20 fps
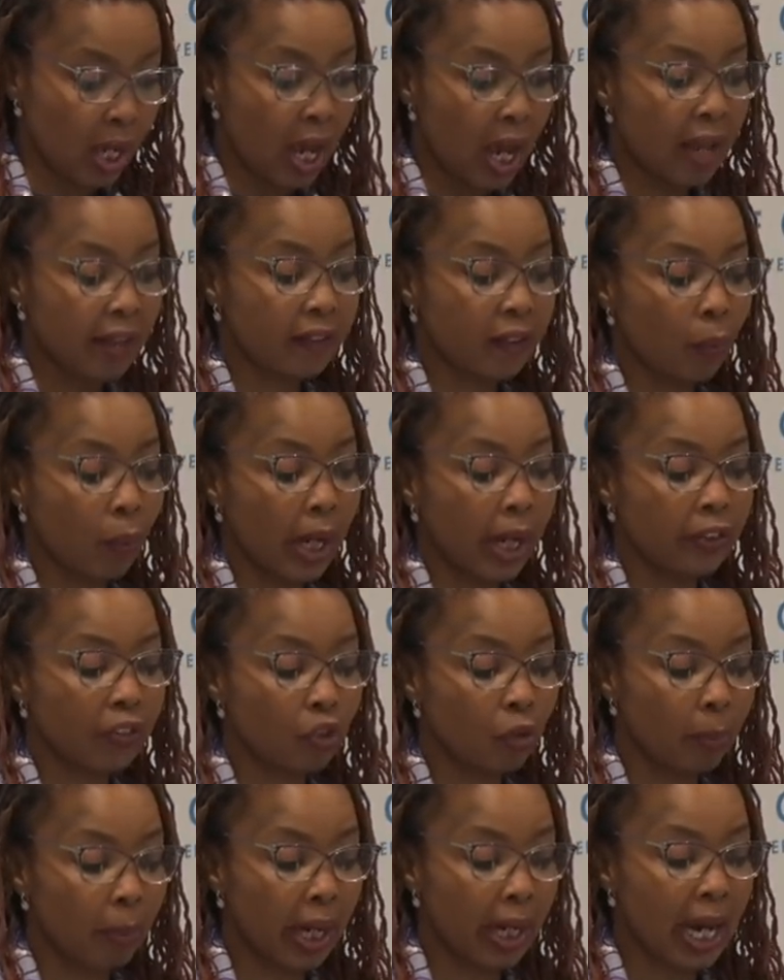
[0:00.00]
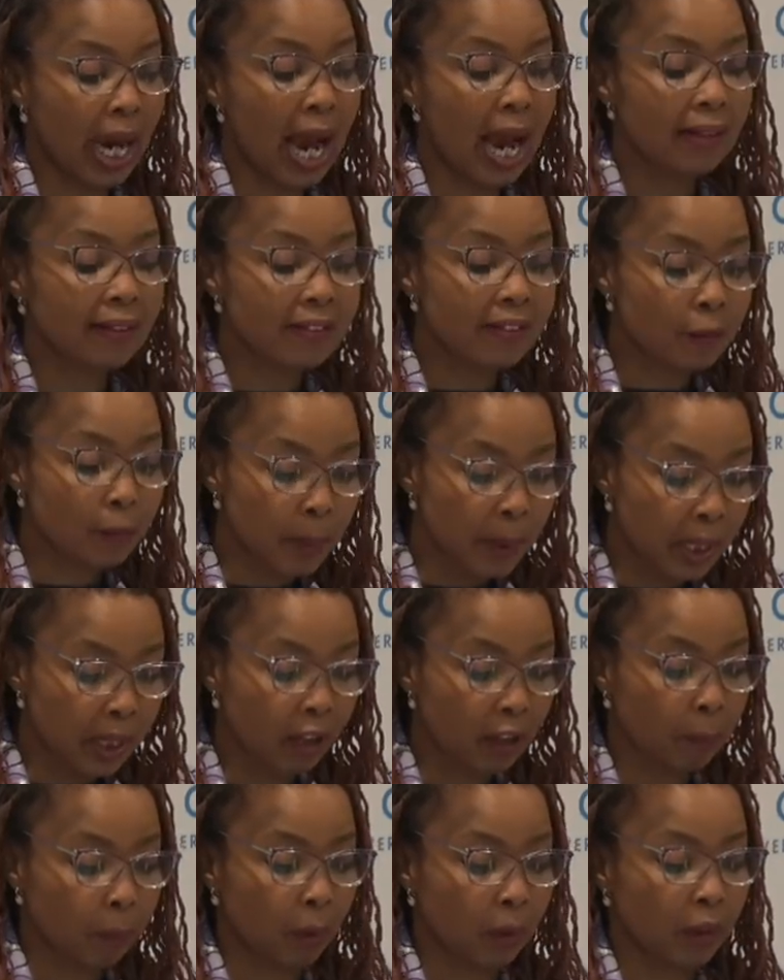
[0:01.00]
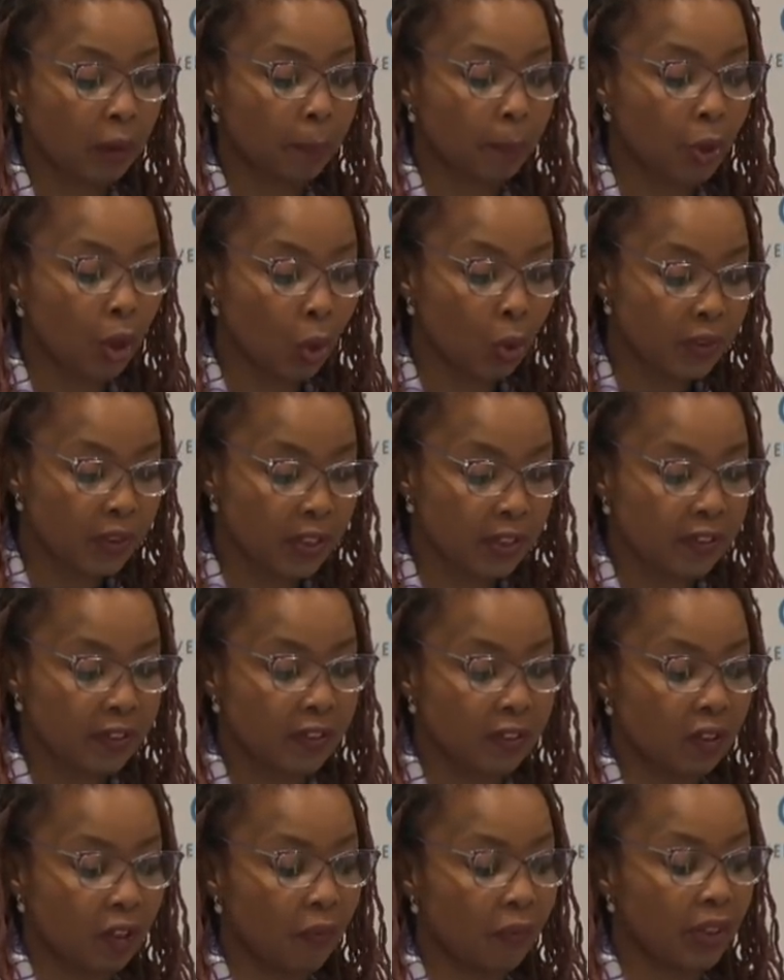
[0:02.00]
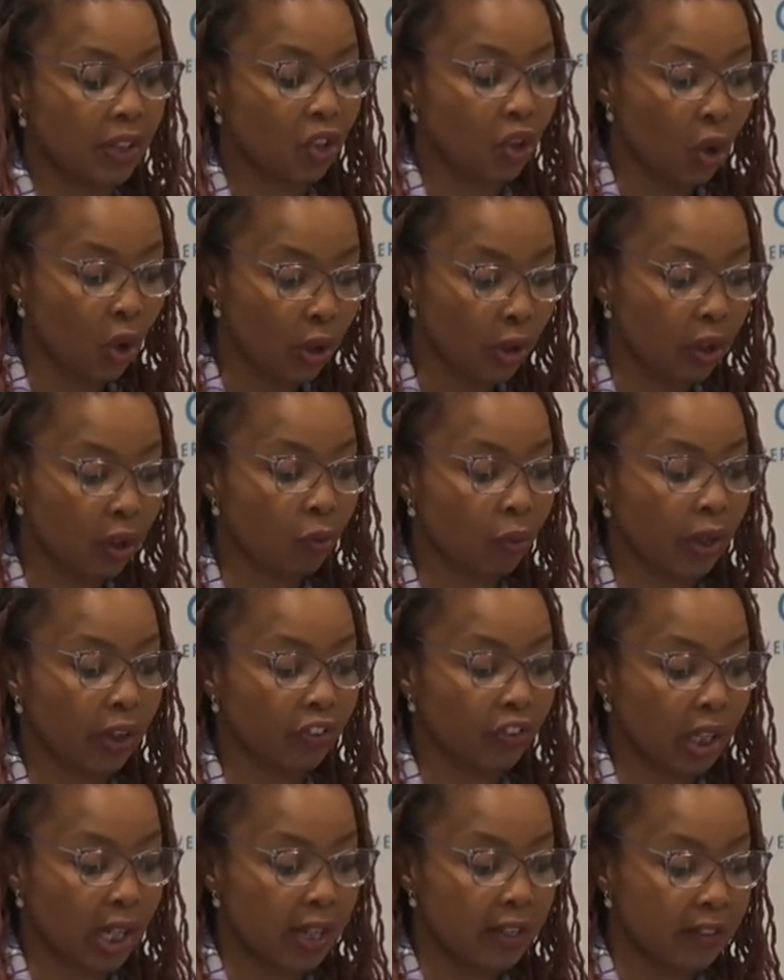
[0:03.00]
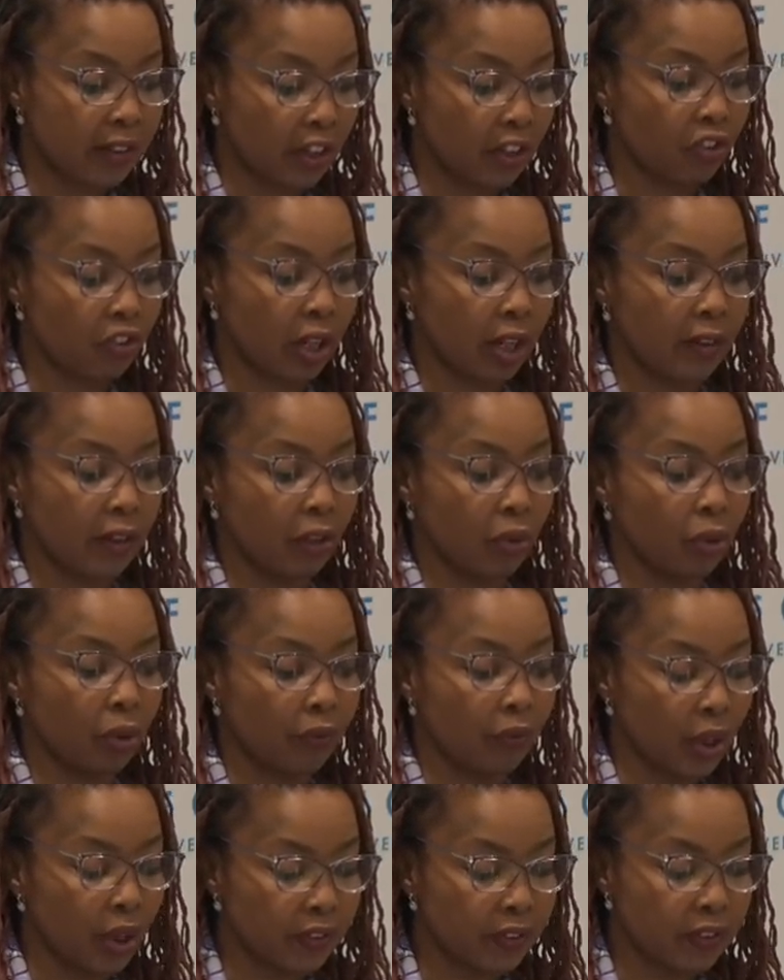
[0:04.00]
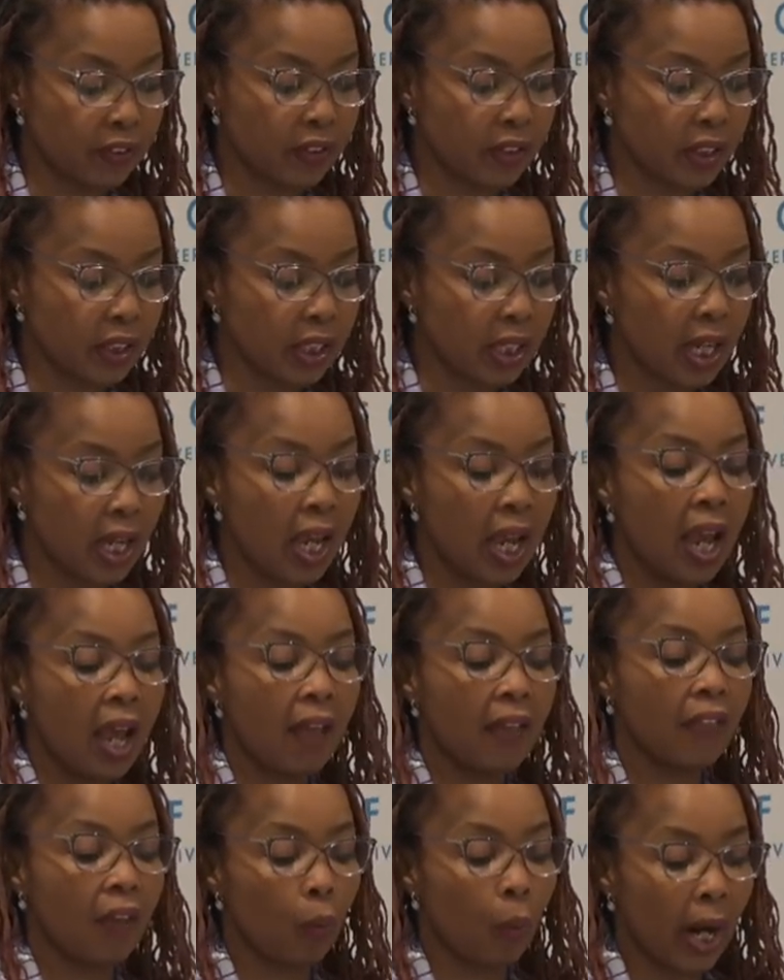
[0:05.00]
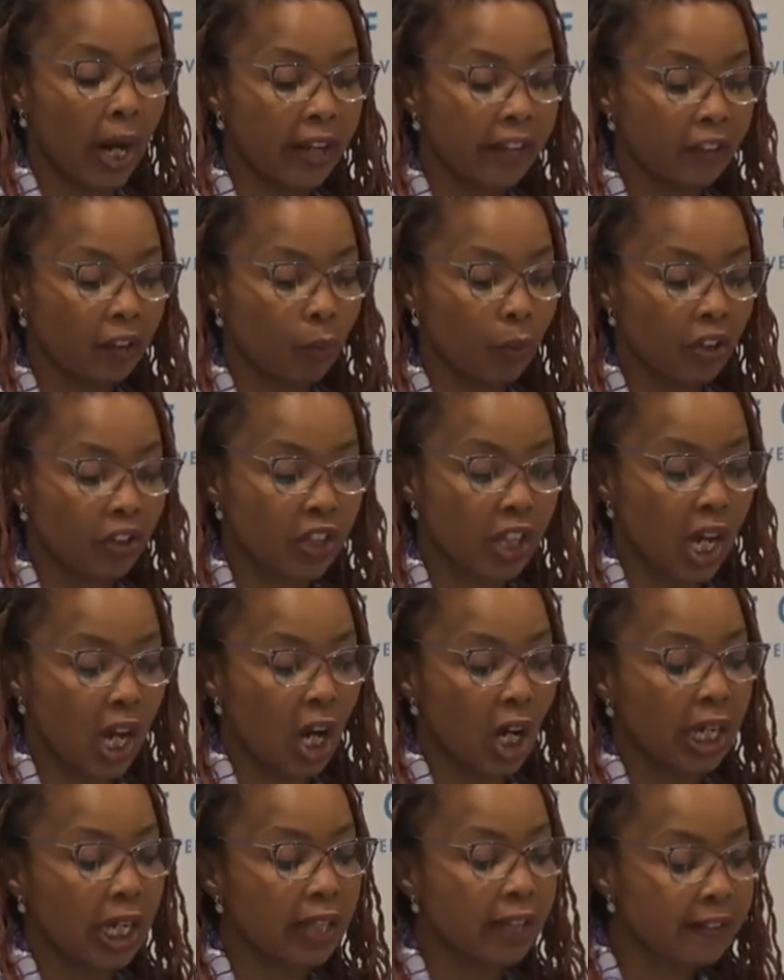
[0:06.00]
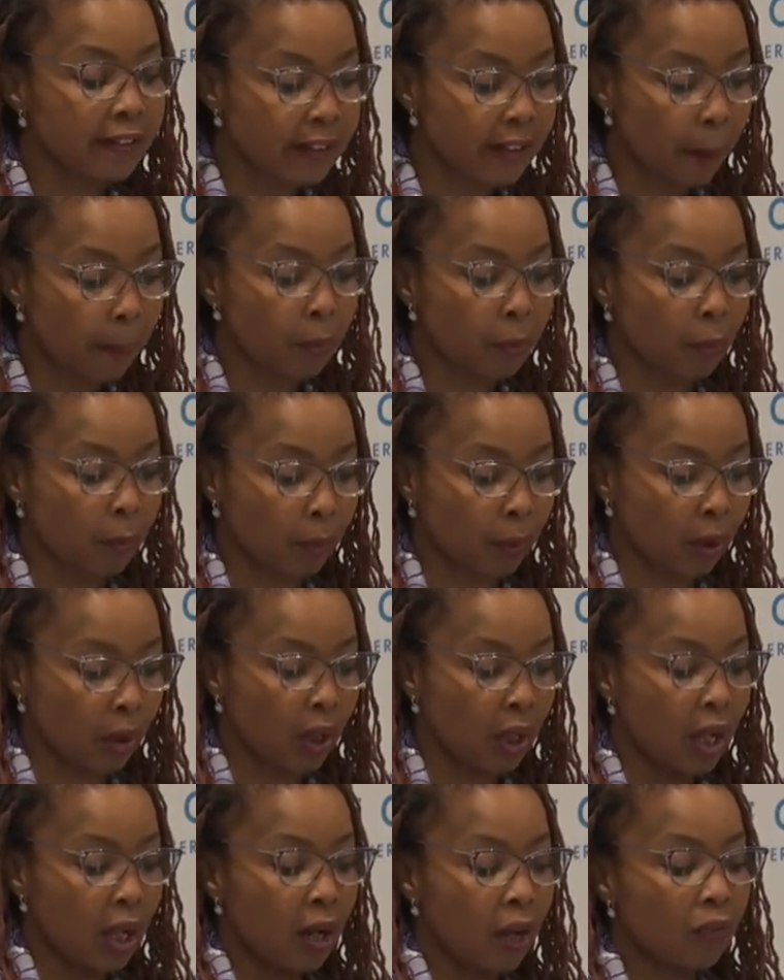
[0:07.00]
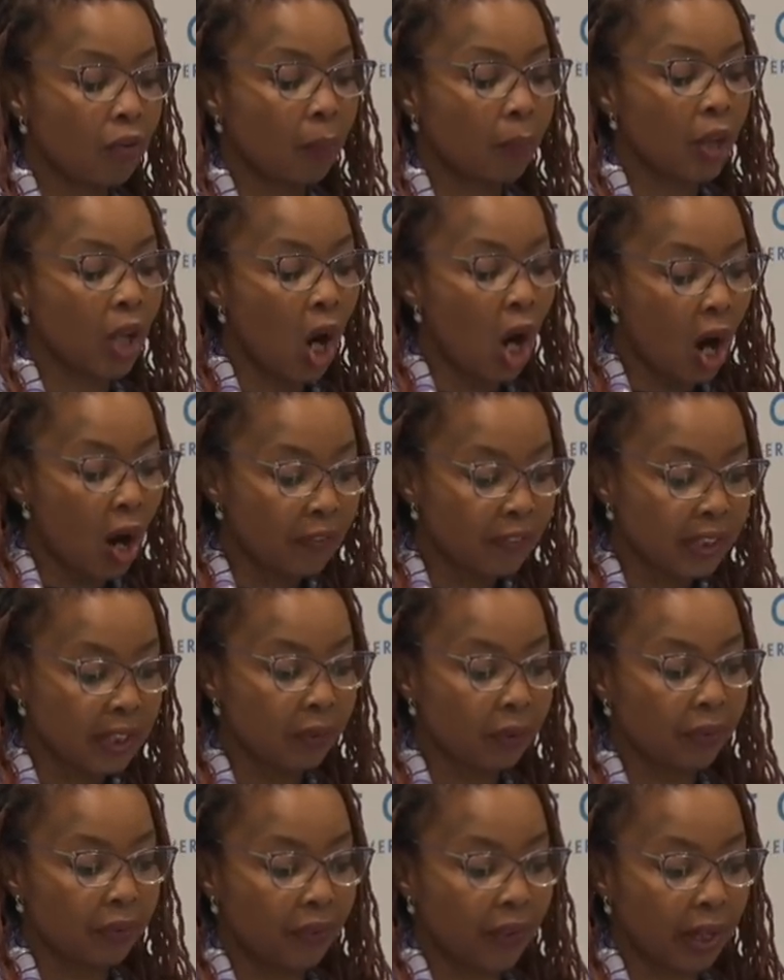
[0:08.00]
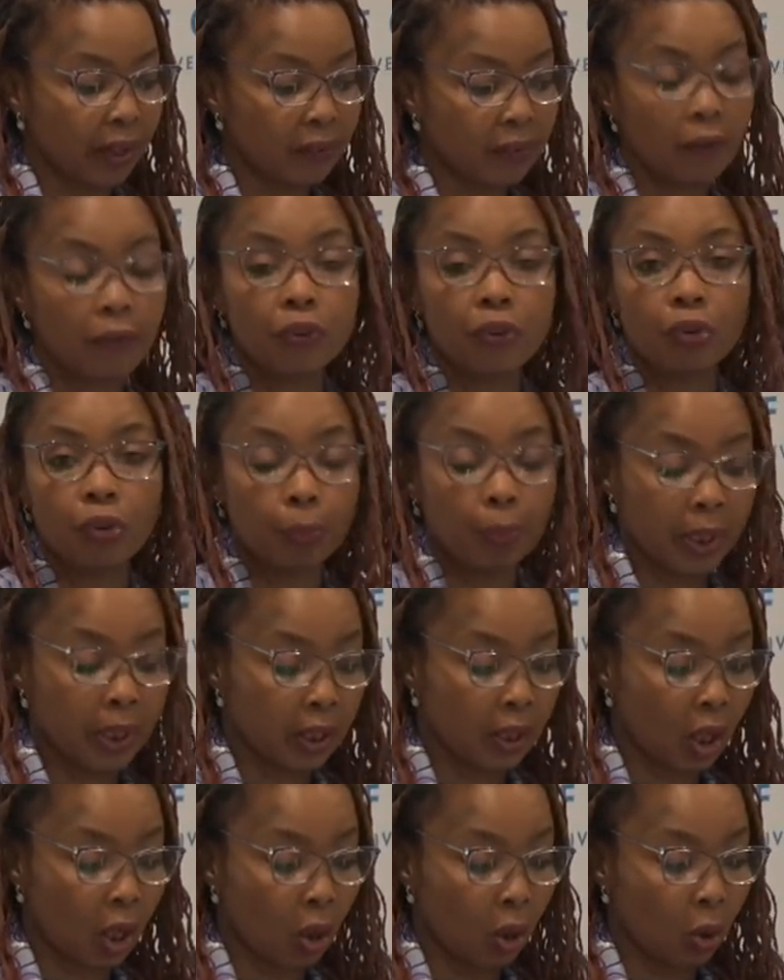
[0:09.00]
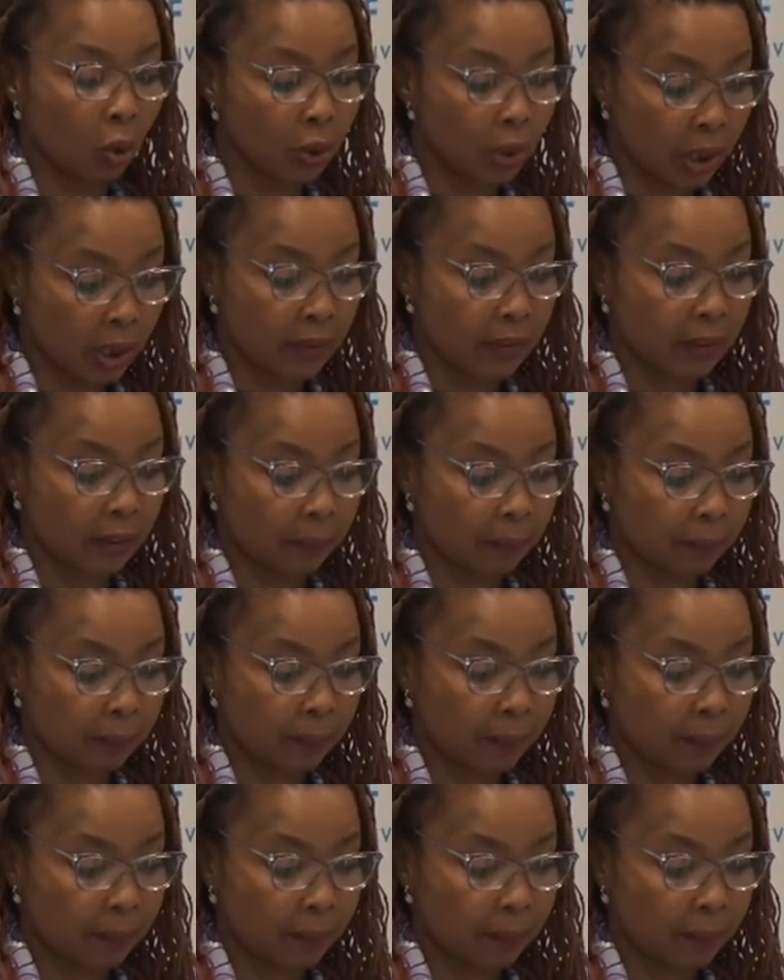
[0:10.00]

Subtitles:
as a way to make unspeakable the processes of internal racialization in the university and the ways in which they are inseparable from the after effects of European colonialism.